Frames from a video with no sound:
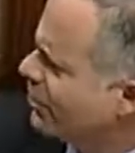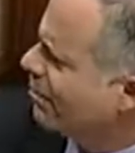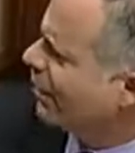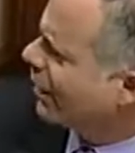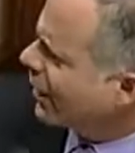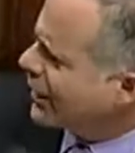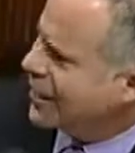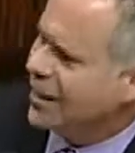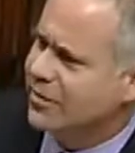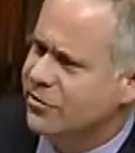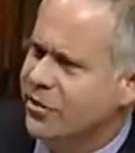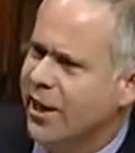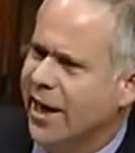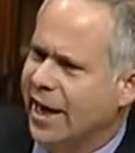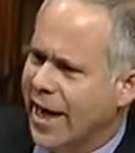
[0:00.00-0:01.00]

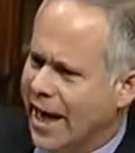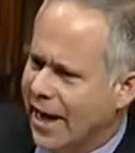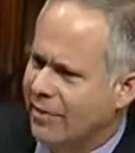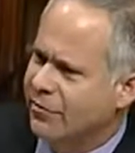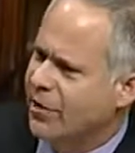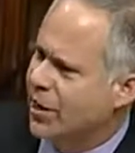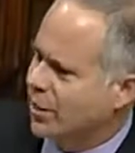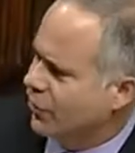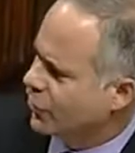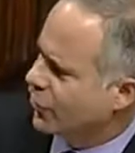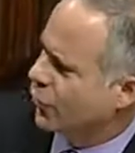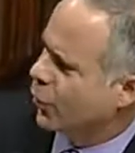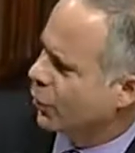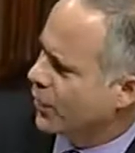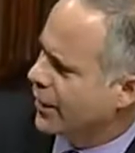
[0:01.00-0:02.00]
believes they have the
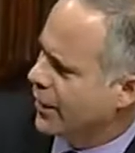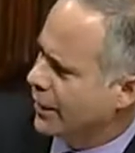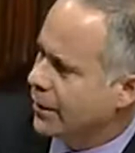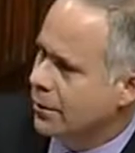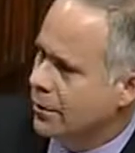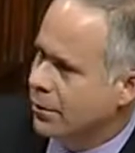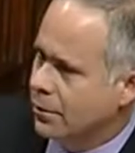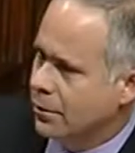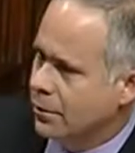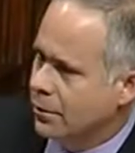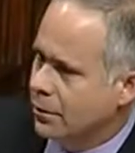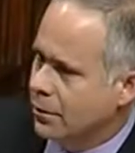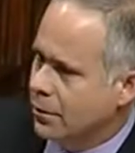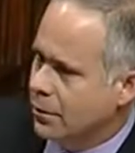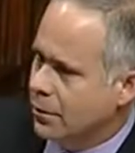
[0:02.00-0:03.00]
authority
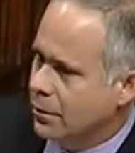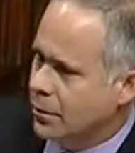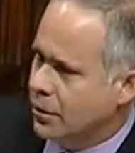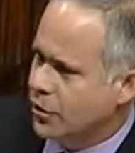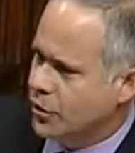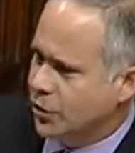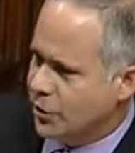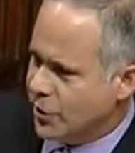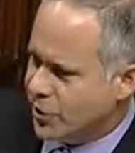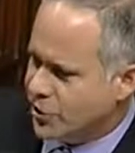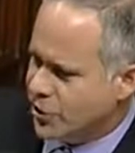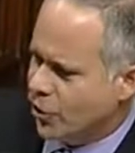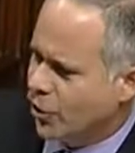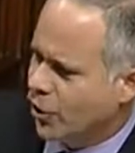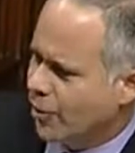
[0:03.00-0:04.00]
to
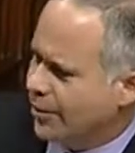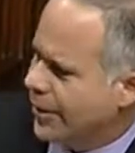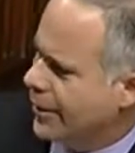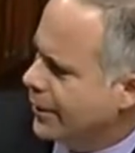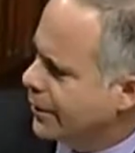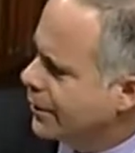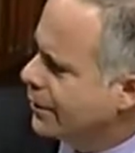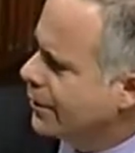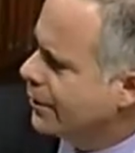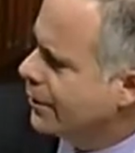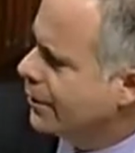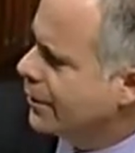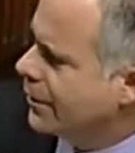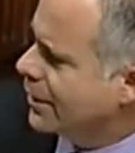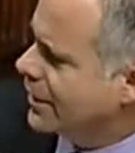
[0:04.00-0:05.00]
determine
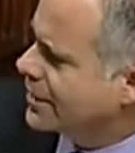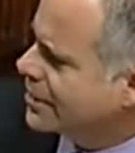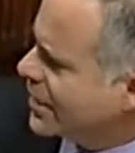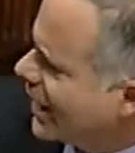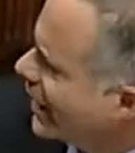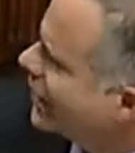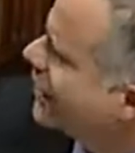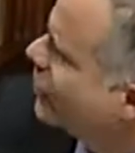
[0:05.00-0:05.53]
exactly